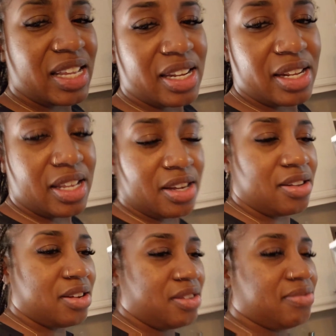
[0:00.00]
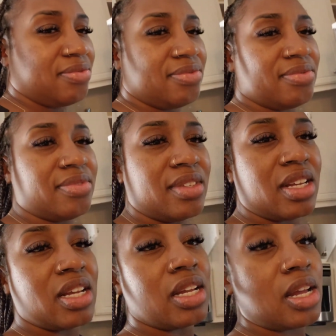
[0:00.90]
in here, you know.
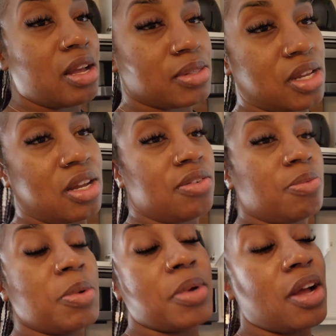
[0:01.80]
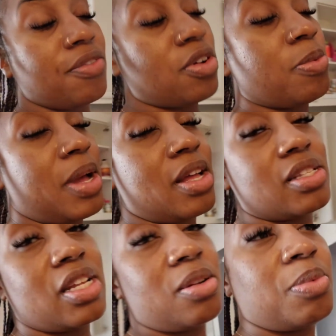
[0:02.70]
I was gone. We were gone for a while, so
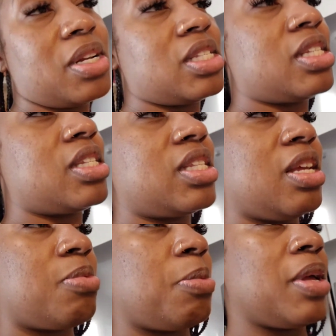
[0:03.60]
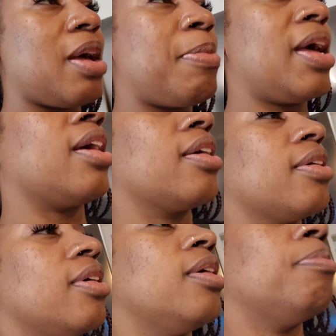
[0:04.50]
I didn't want it to stink when we got back.
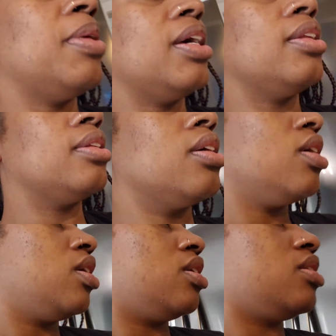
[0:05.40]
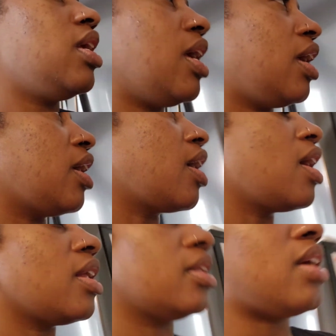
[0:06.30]
But dang,
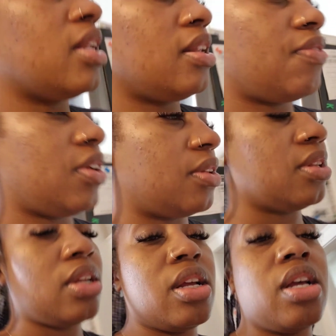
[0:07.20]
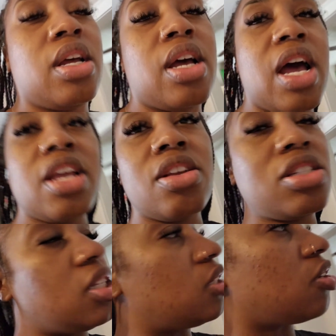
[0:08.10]
I didn't even. I
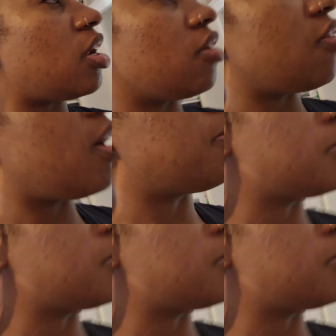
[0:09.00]
usually try to grab some